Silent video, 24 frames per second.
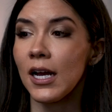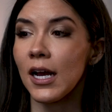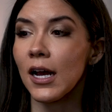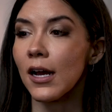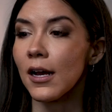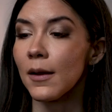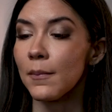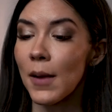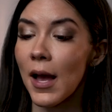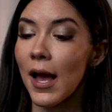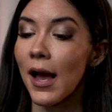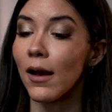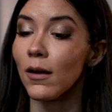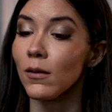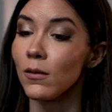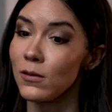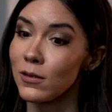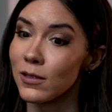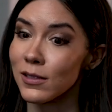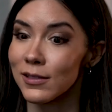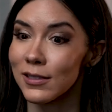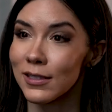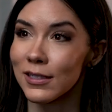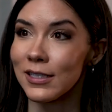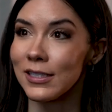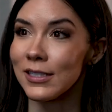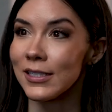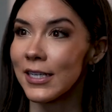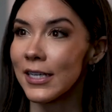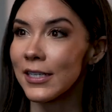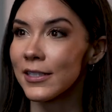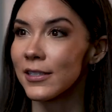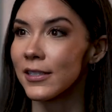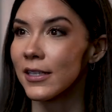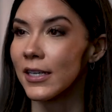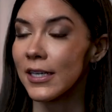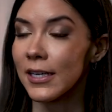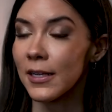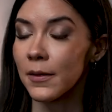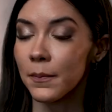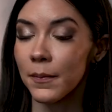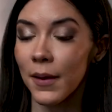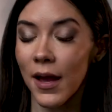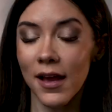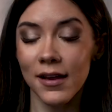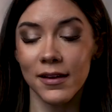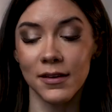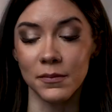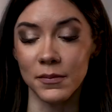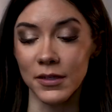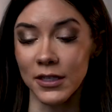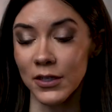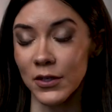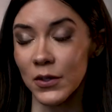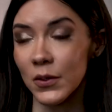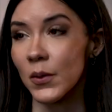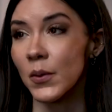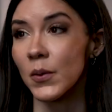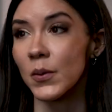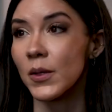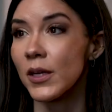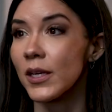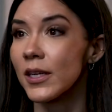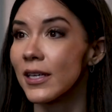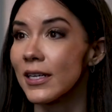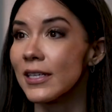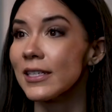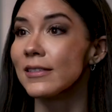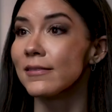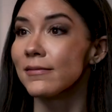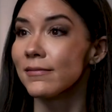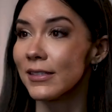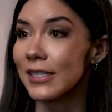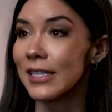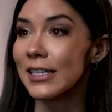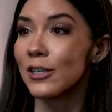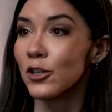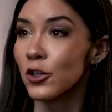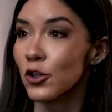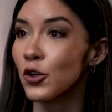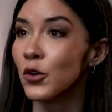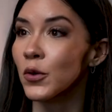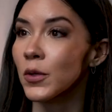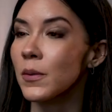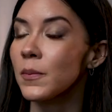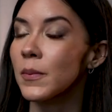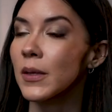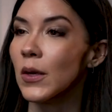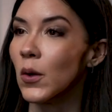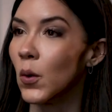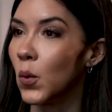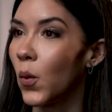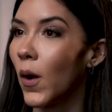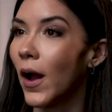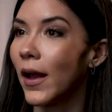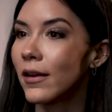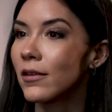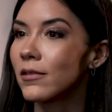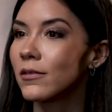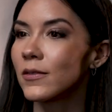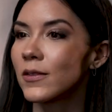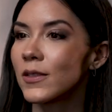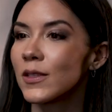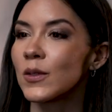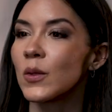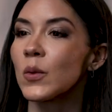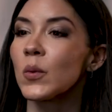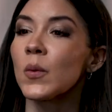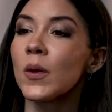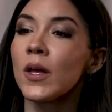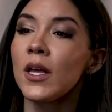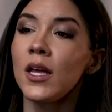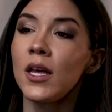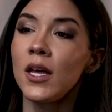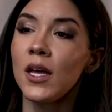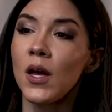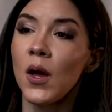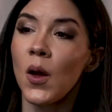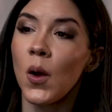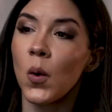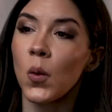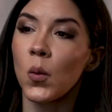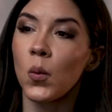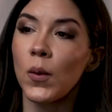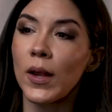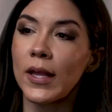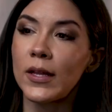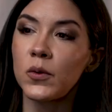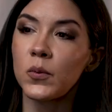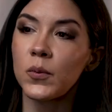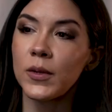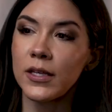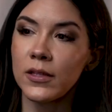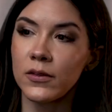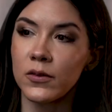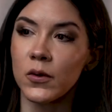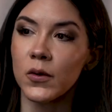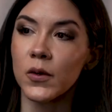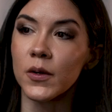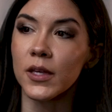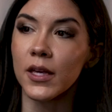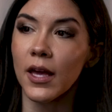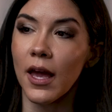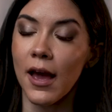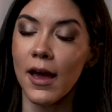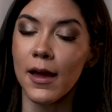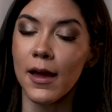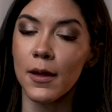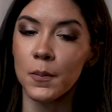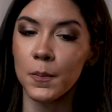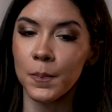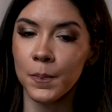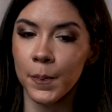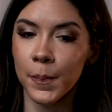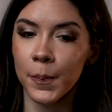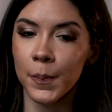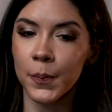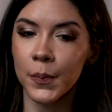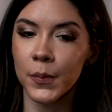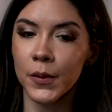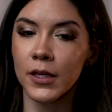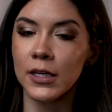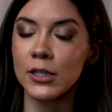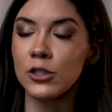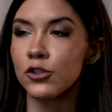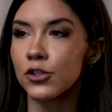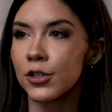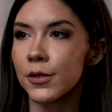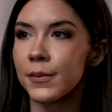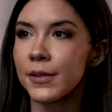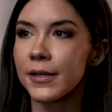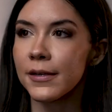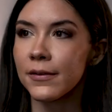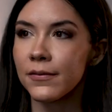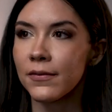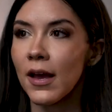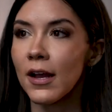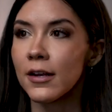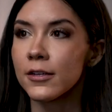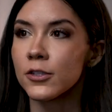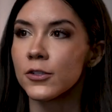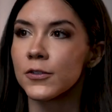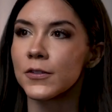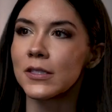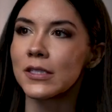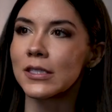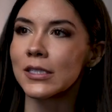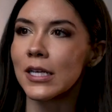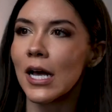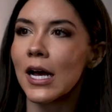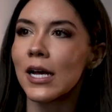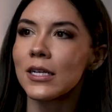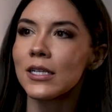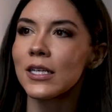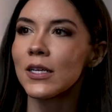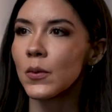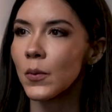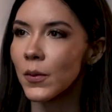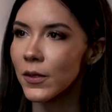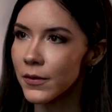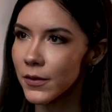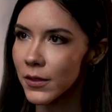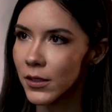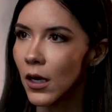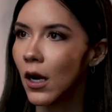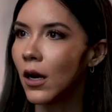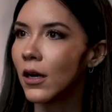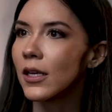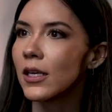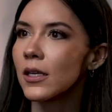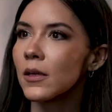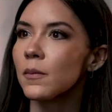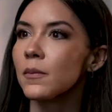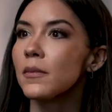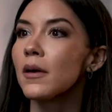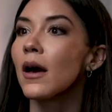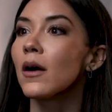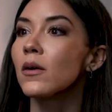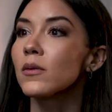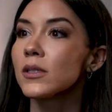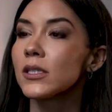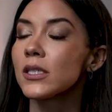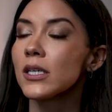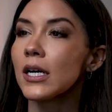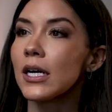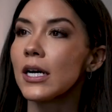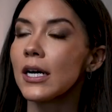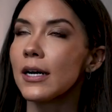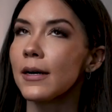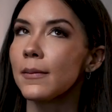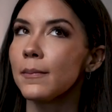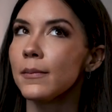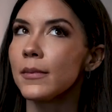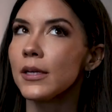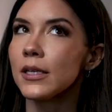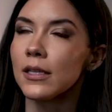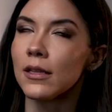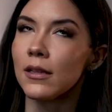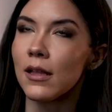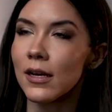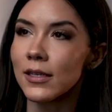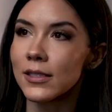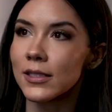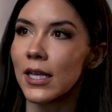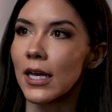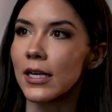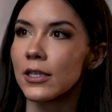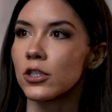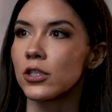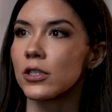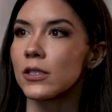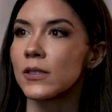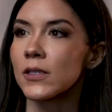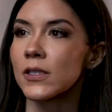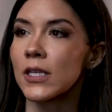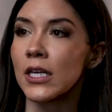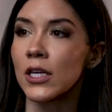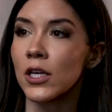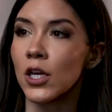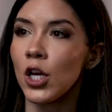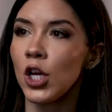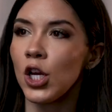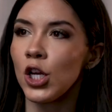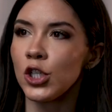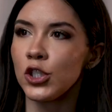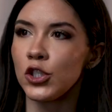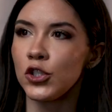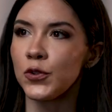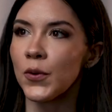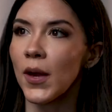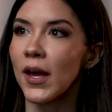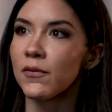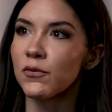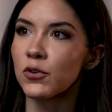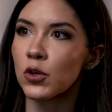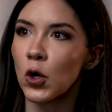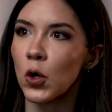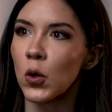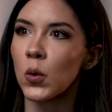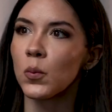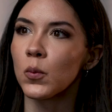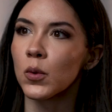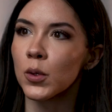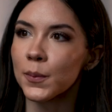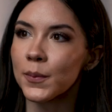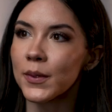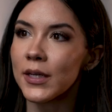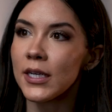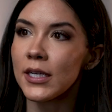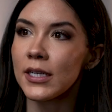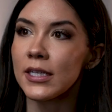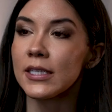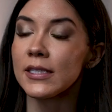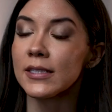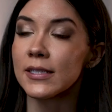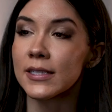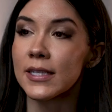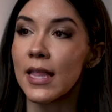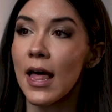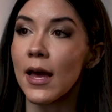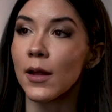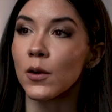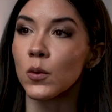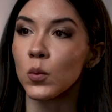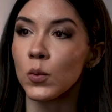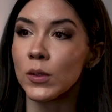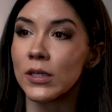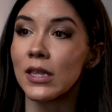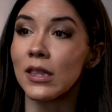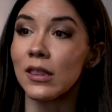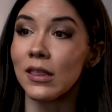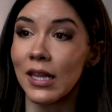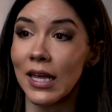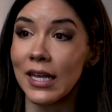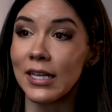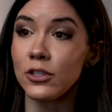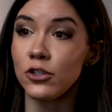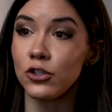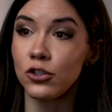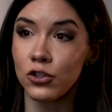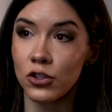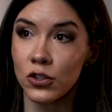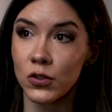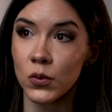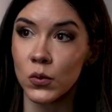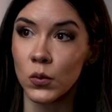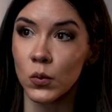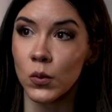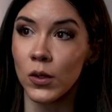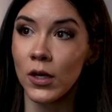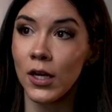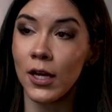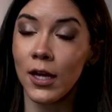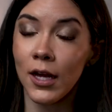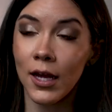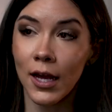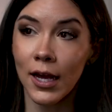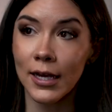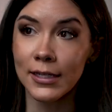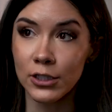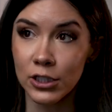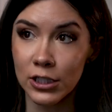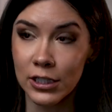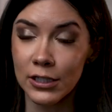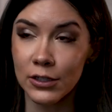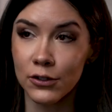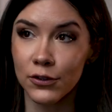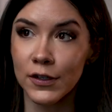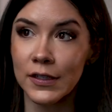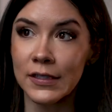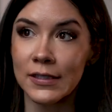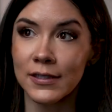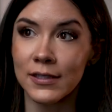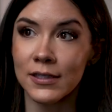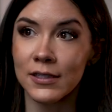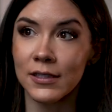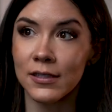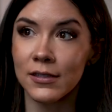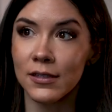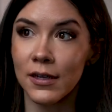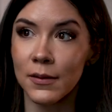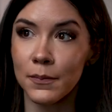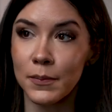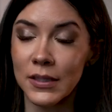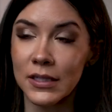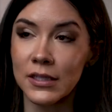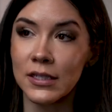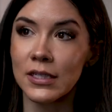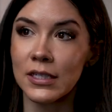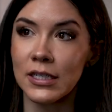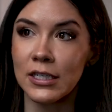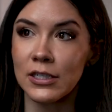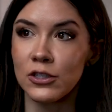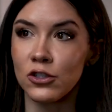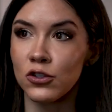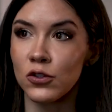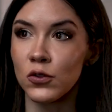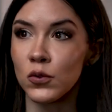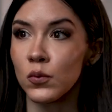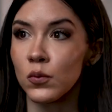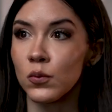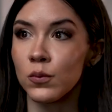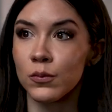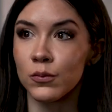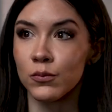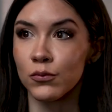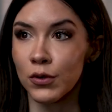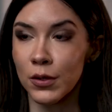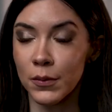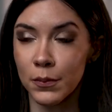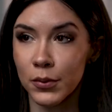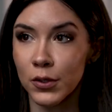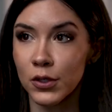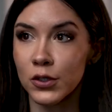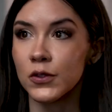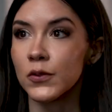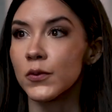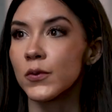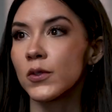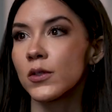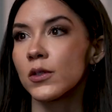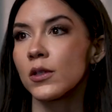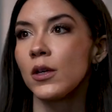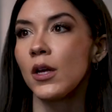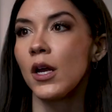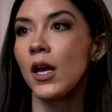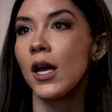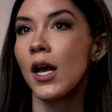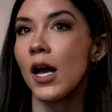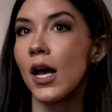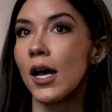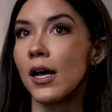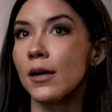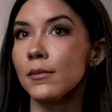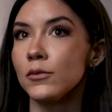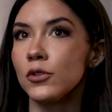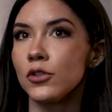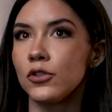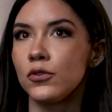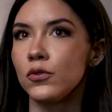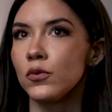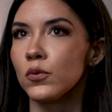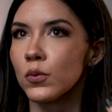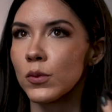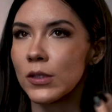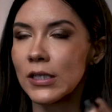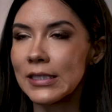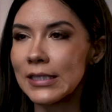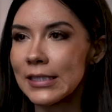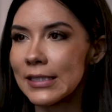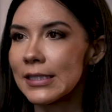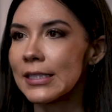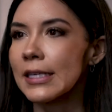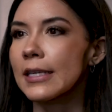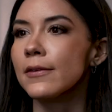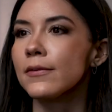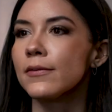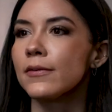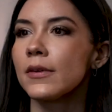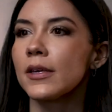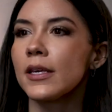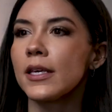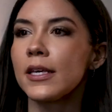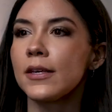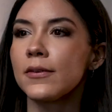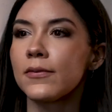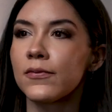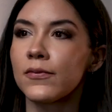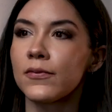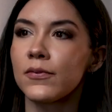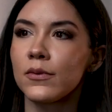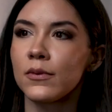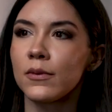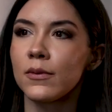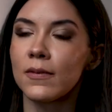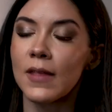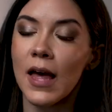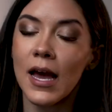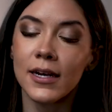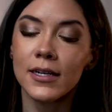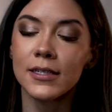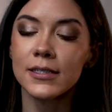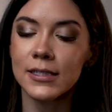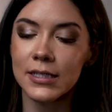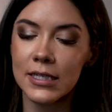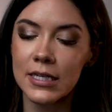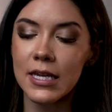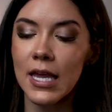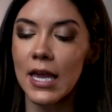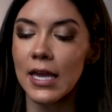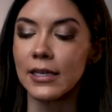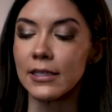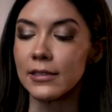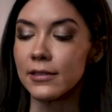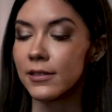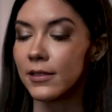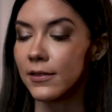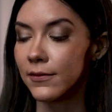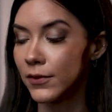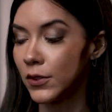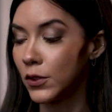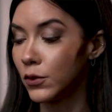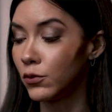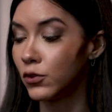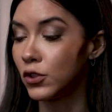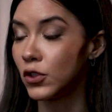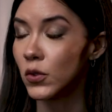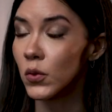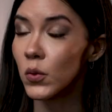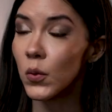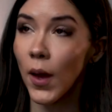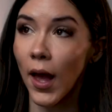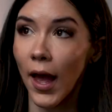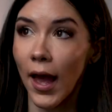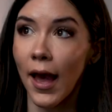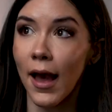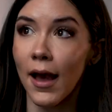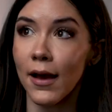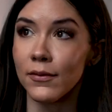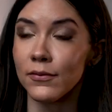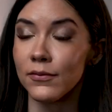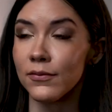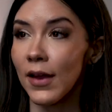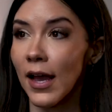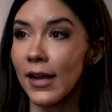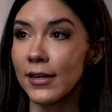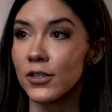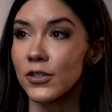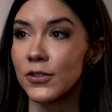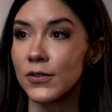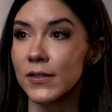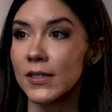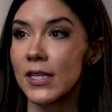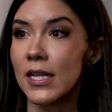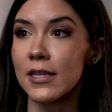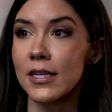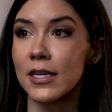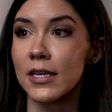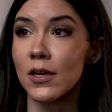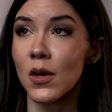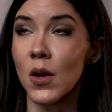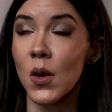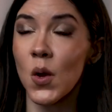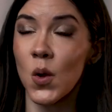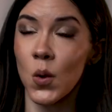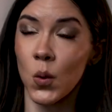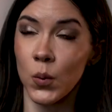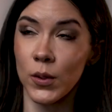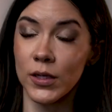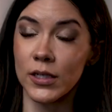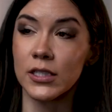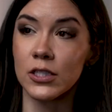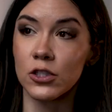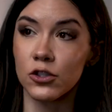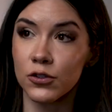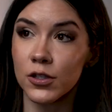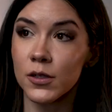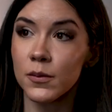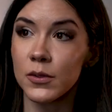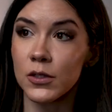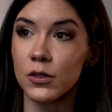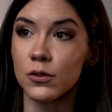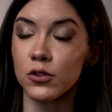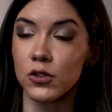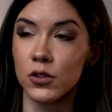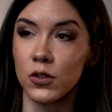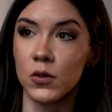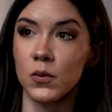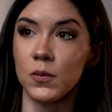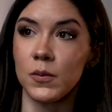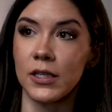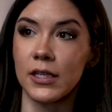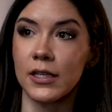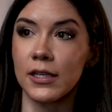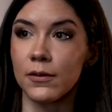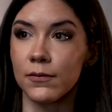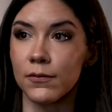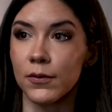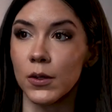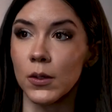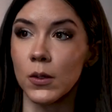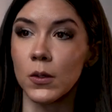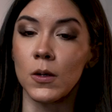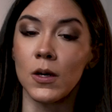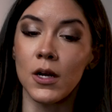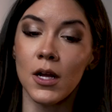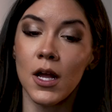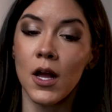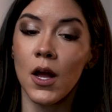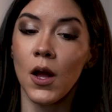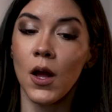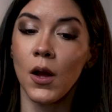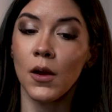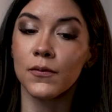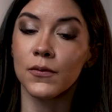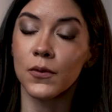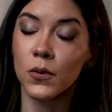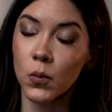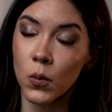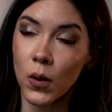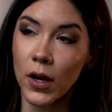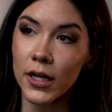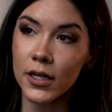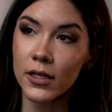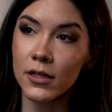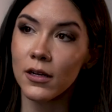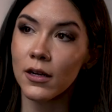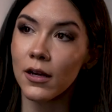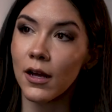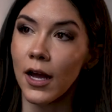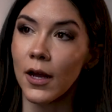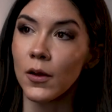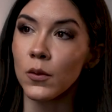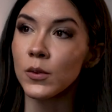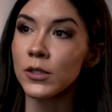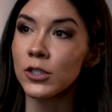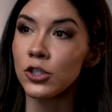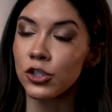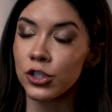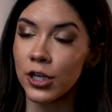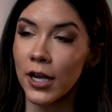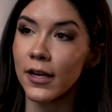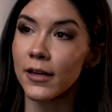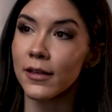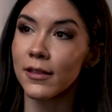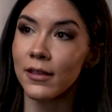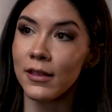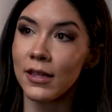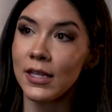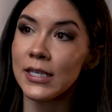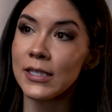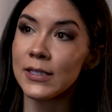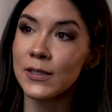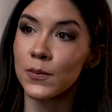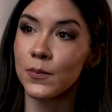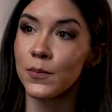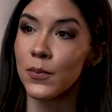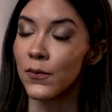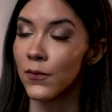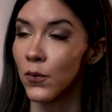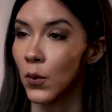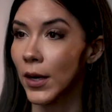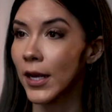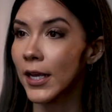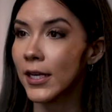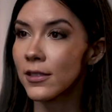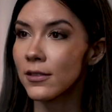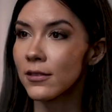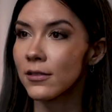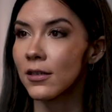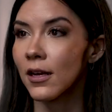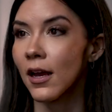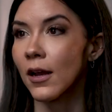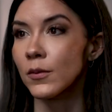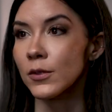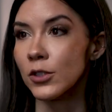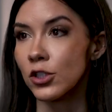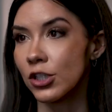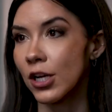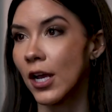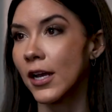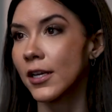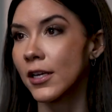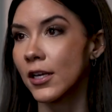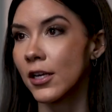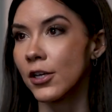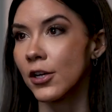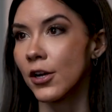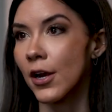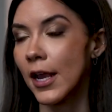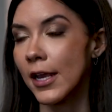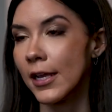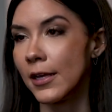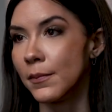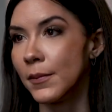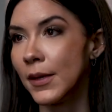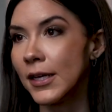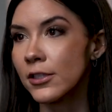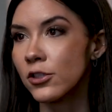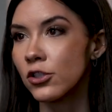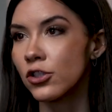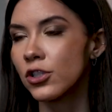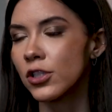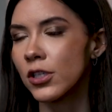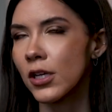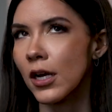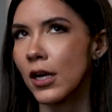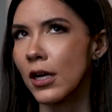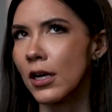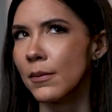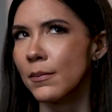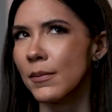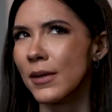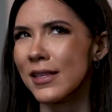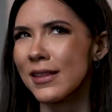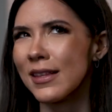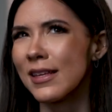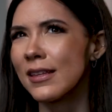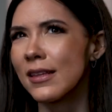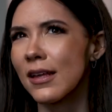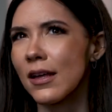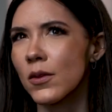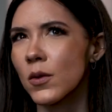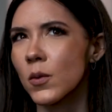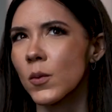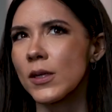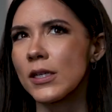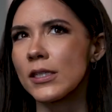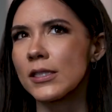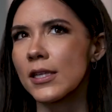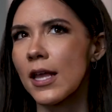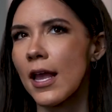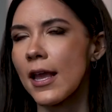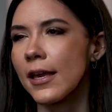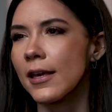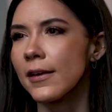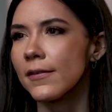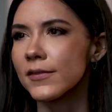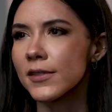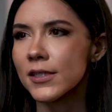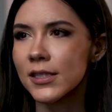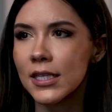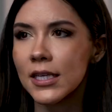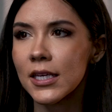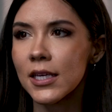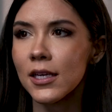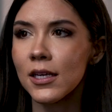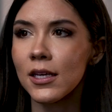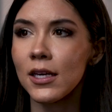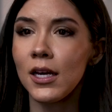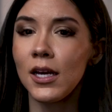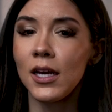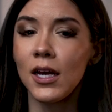How long is it going to take till I get it back? I'm like, like it could be a while. So when we look at contributing factors, it's kind of like what I was talking about in the last section, is like, do you have comorbidities that would lend to a decreased ability to reproduce, to conceive? If that is the case, if you do have factors that like would contribute to you being infertile, for one, I would check these beforehand. I would check your AMH. I think the other one is AFC.